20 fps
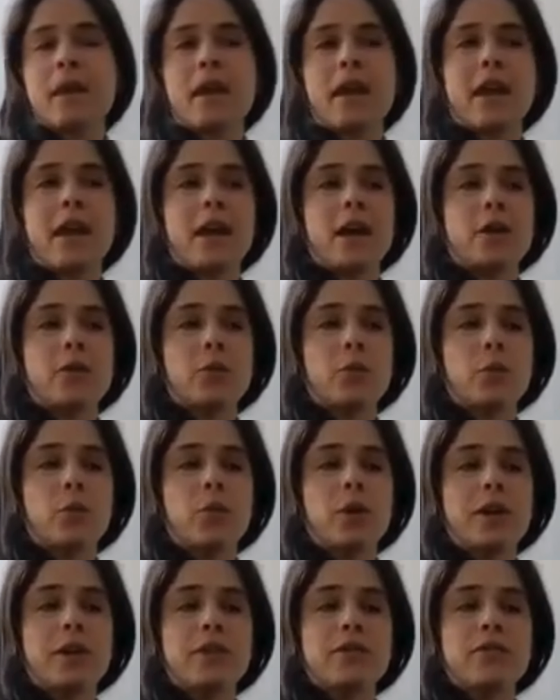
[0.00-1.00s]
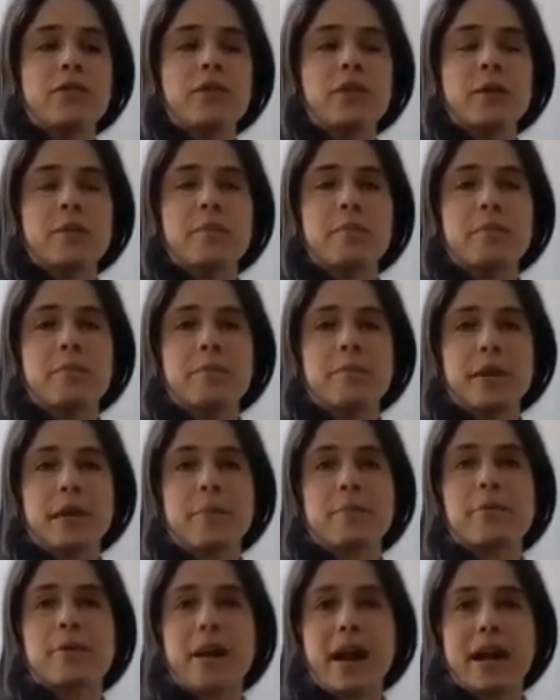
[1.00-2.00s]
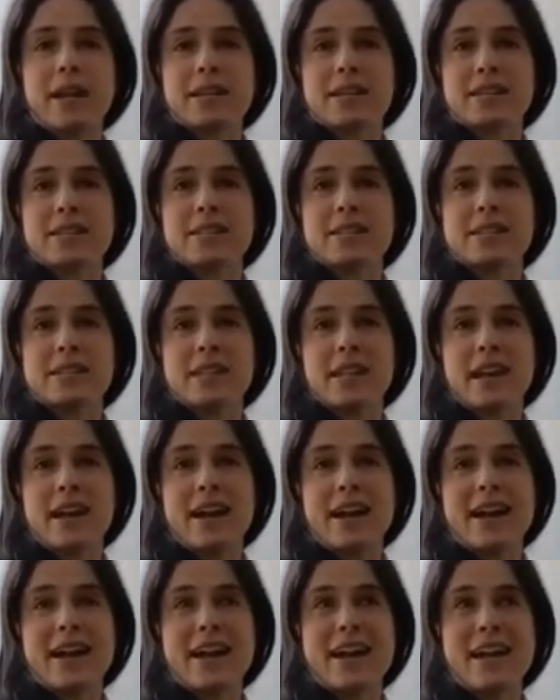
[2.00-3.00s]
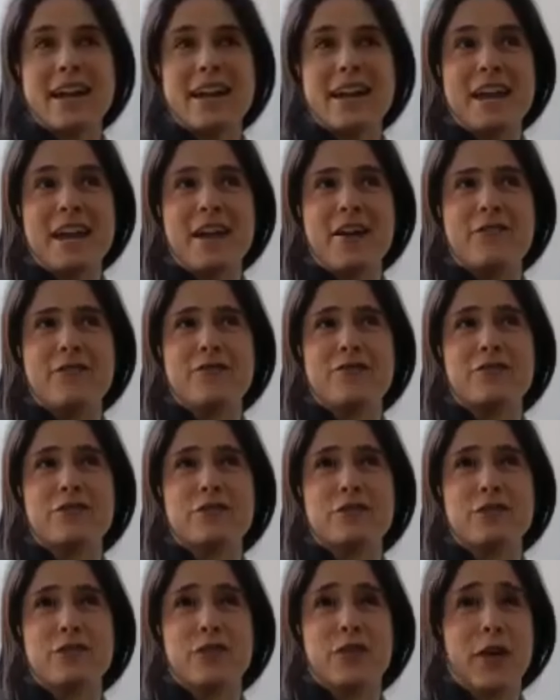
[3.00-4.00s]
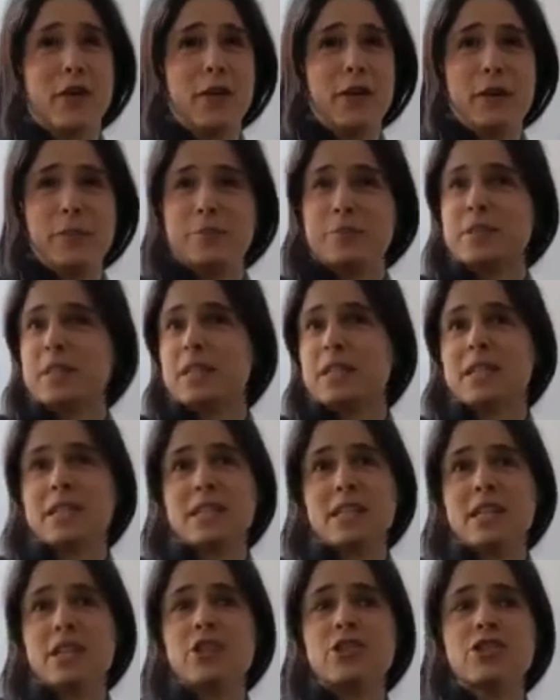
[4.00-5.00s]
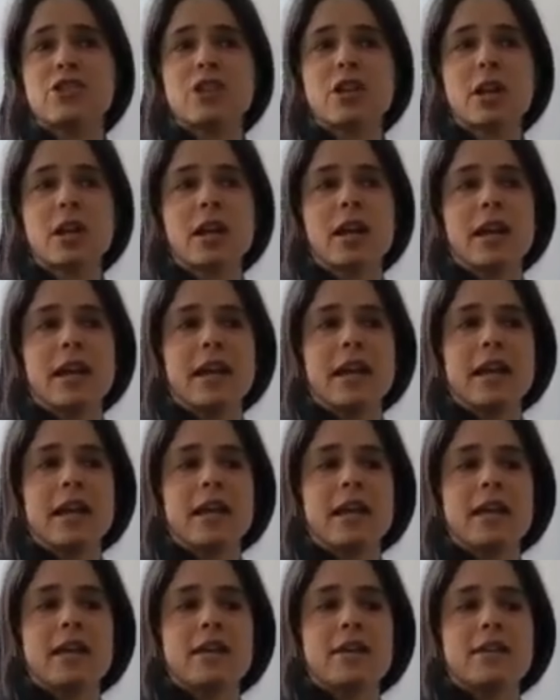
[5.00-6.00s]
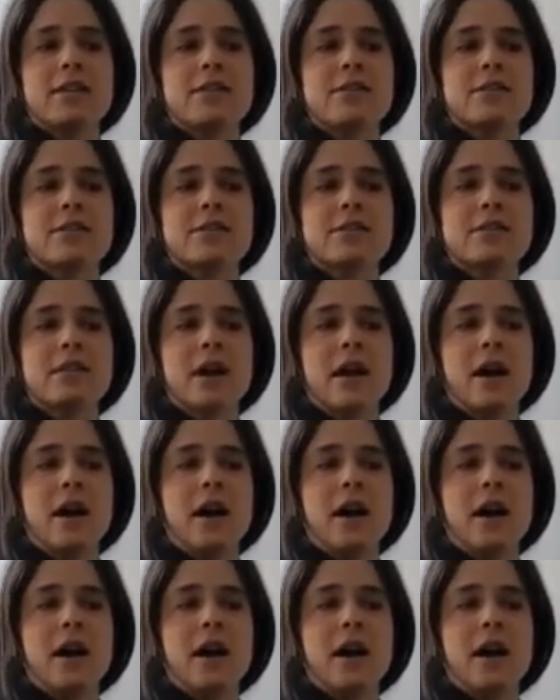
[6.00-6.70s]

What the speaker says: And one of the big practices that I have developed and teach is